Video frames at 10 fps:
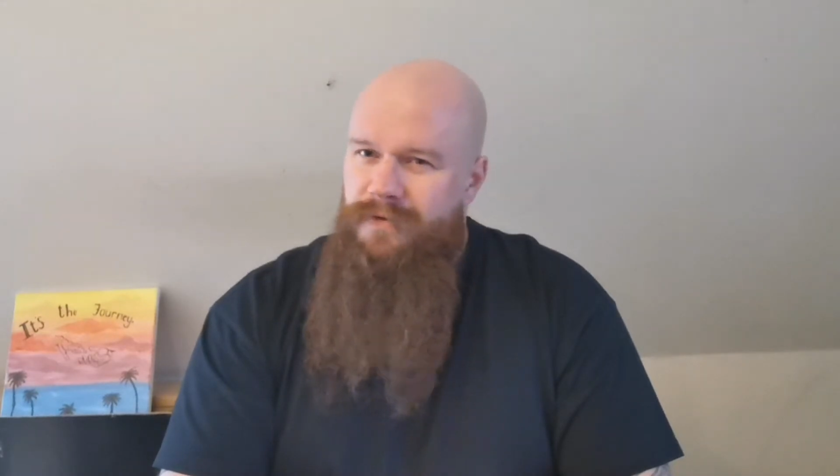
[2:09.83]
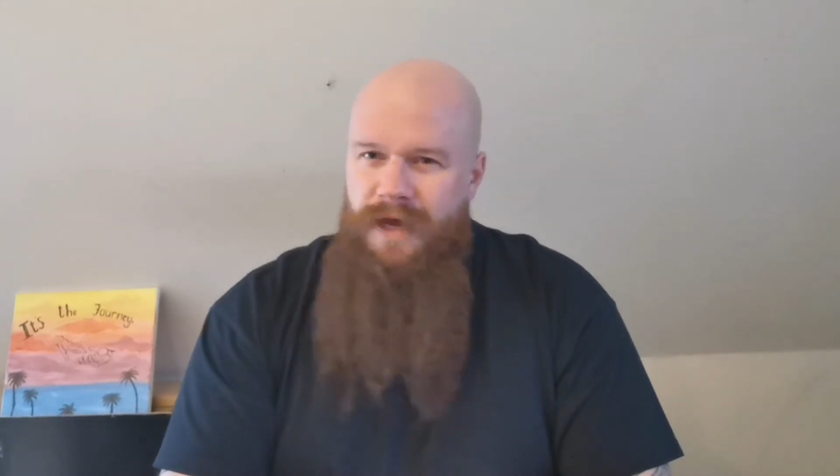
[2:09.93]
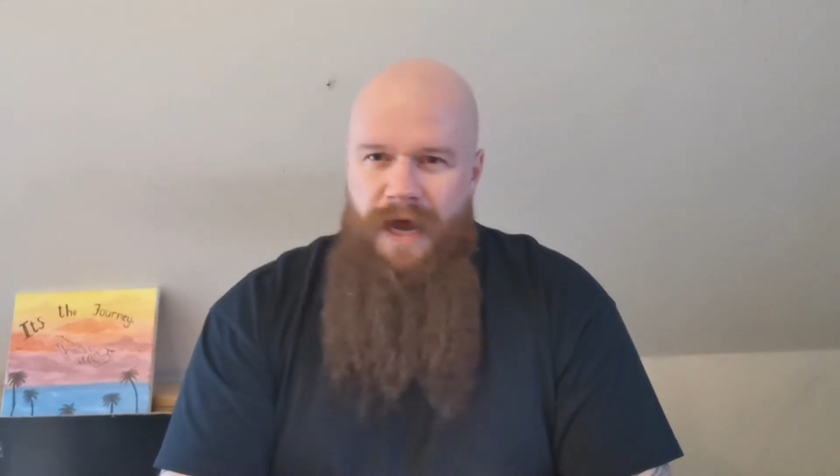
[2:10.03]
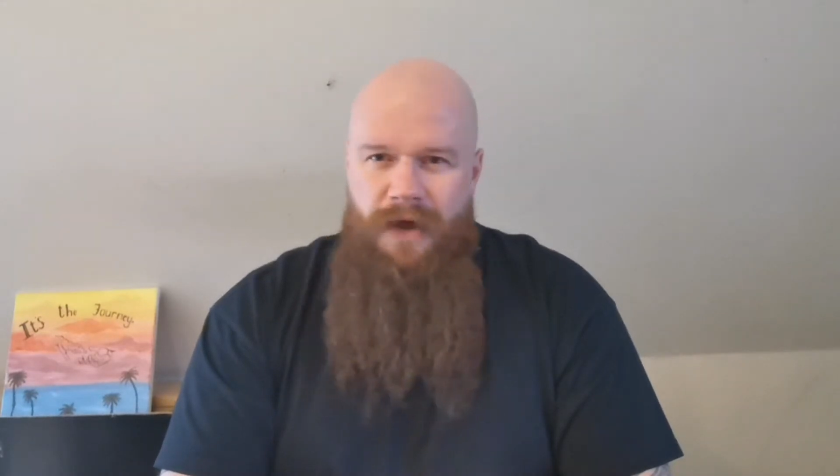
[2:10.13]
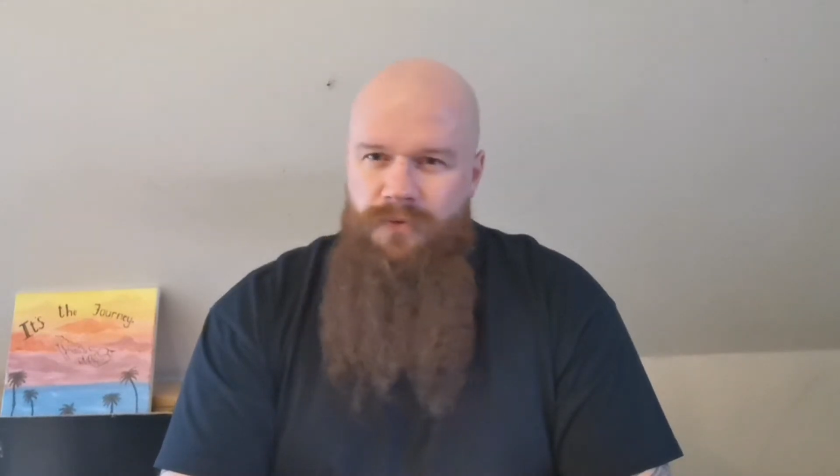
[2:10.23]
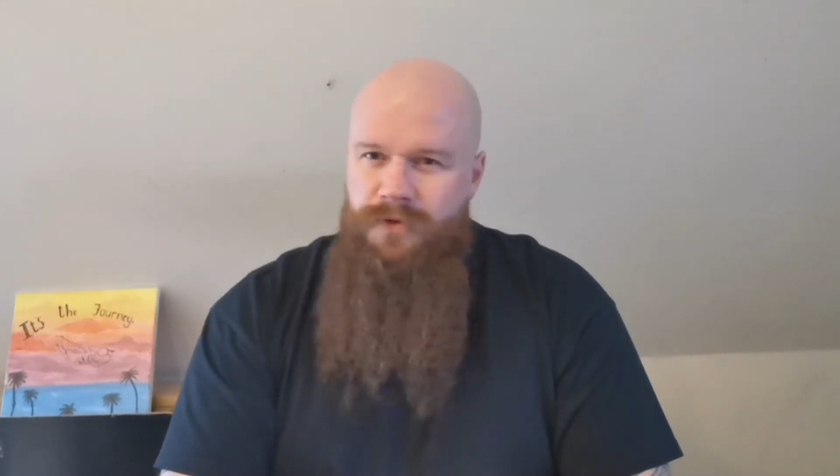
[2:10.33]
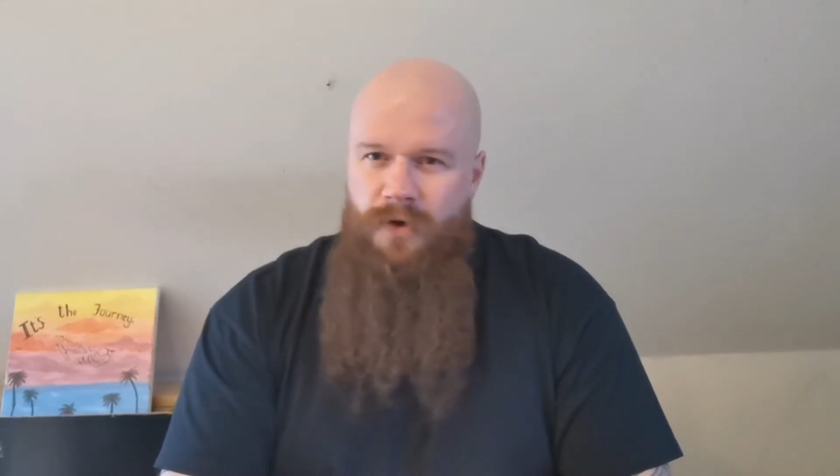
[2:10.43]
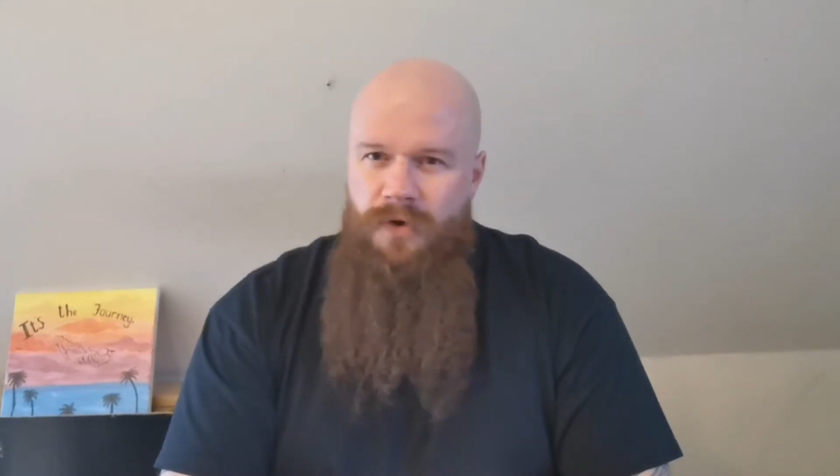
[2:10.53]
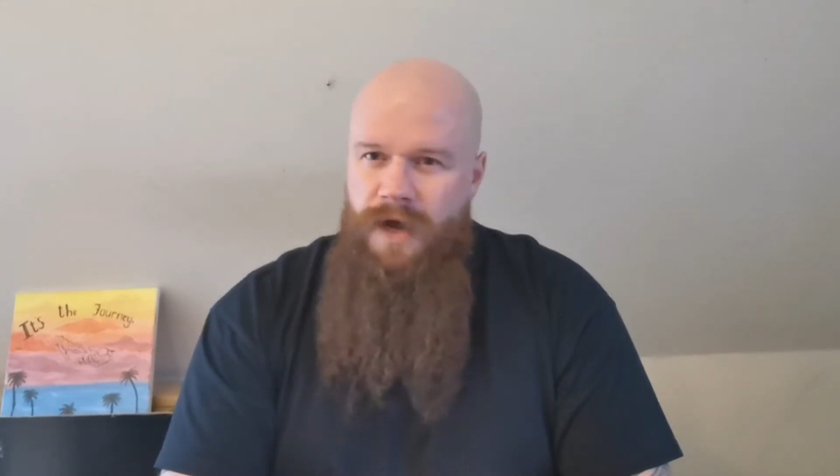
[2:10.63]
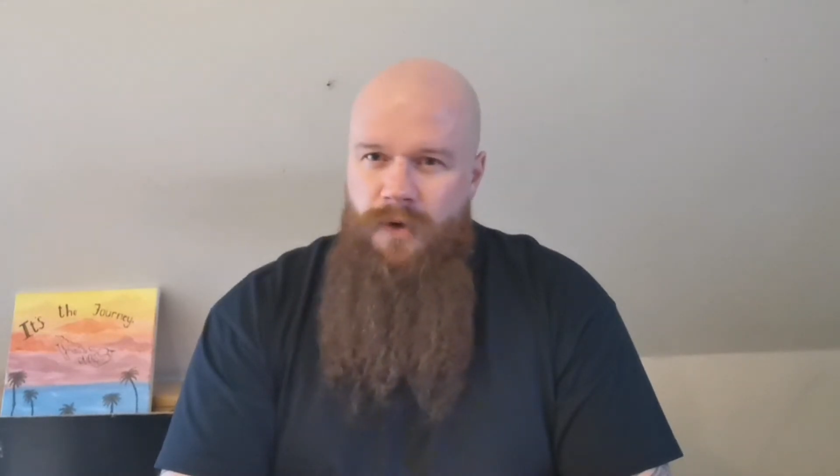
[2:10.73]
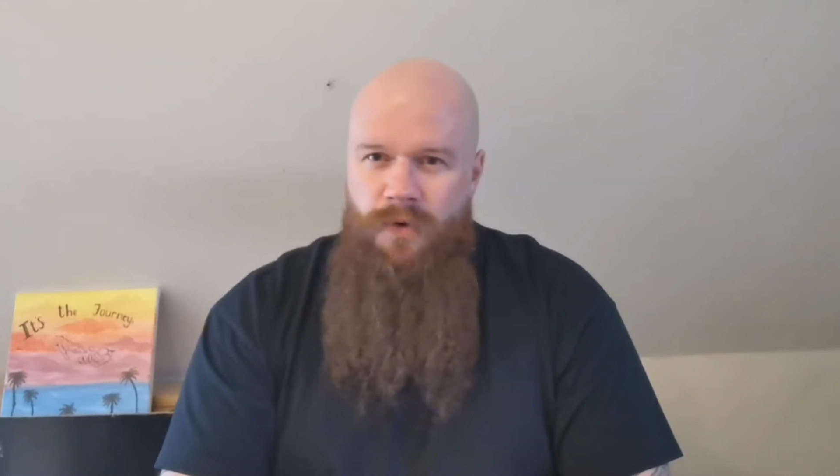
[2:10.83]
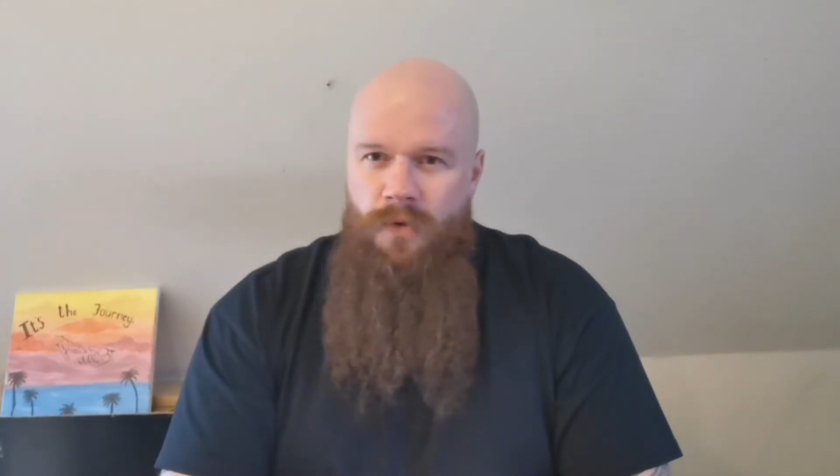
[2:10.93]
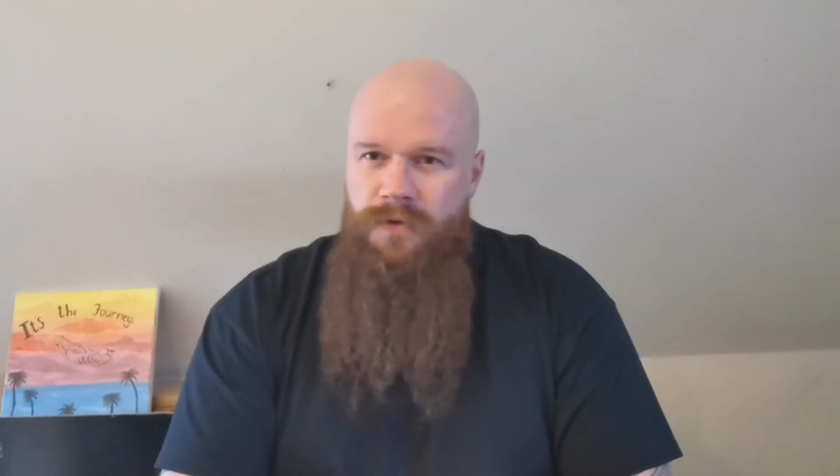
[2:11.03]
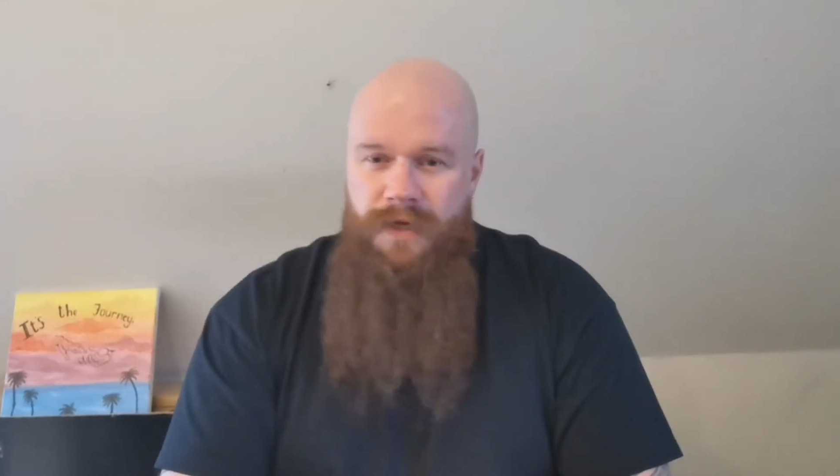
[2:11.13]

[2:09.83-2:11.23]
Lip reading: how long, how old.